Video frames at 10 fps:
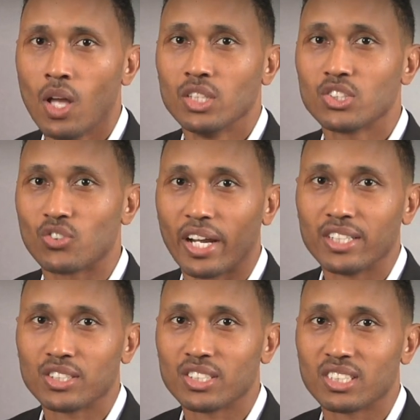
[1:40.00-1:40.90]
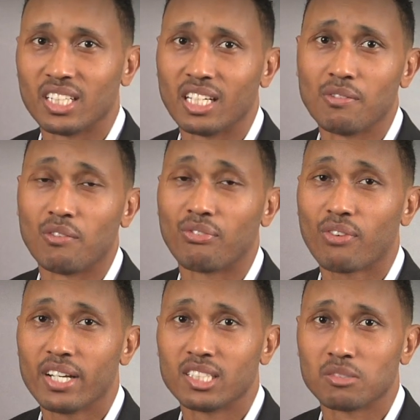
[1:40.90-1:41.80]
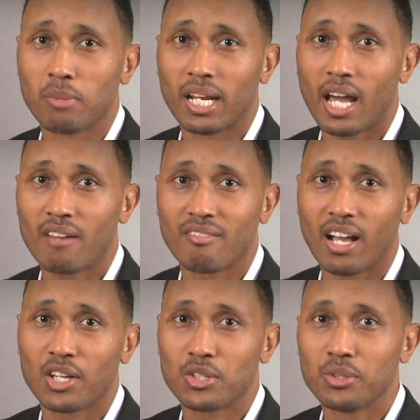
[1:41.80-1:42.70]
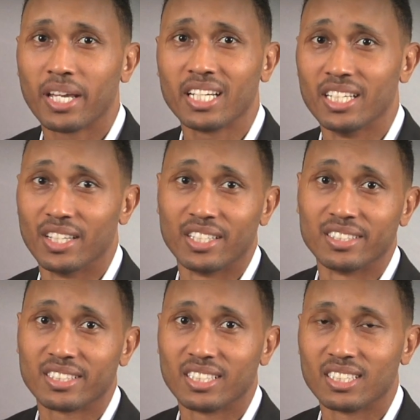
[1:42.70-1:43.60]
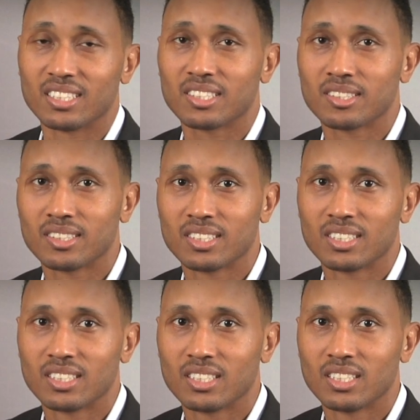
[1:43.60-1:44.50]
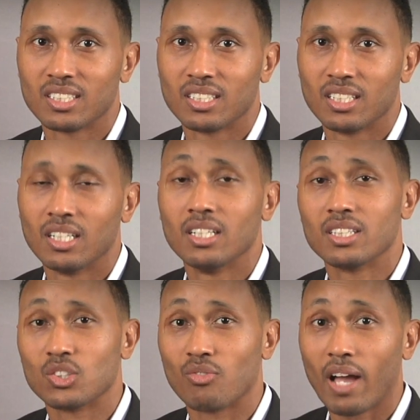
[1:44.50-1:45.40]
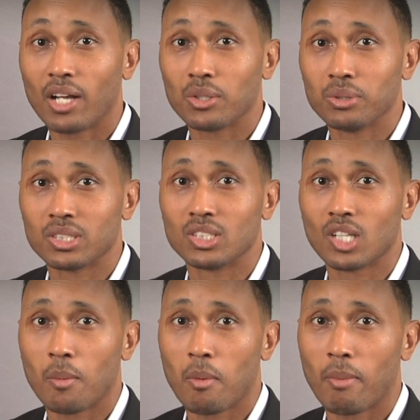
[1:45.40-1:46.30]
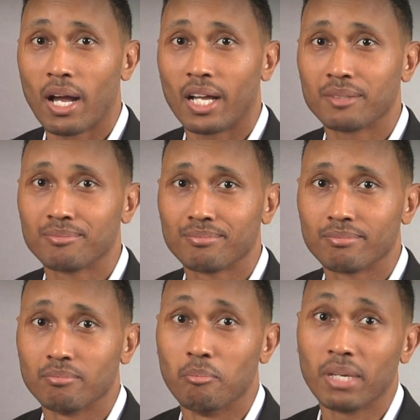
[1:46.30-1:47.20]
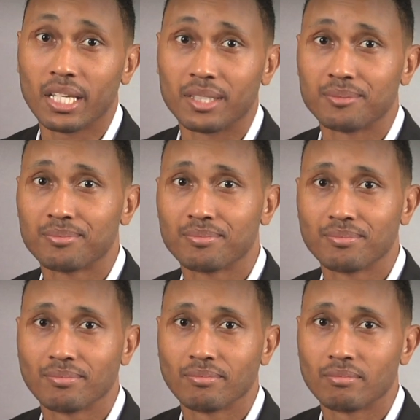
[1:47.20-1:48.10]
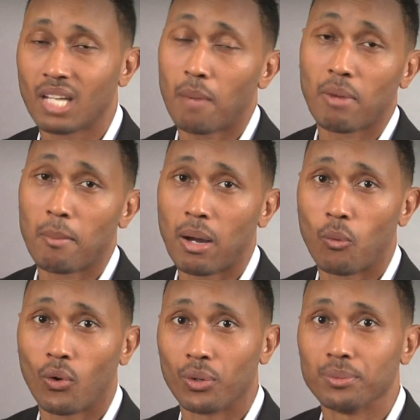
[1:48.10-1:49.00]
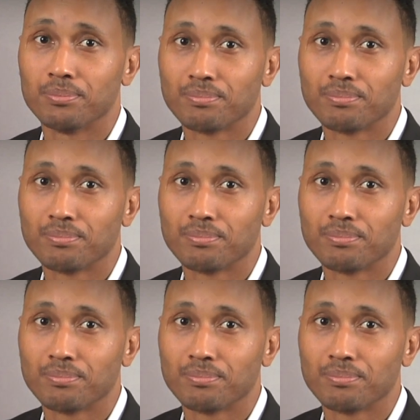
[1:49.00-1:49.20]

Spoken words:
Strangers and even friends may not value any of these things. This value is determined by me, not by my world.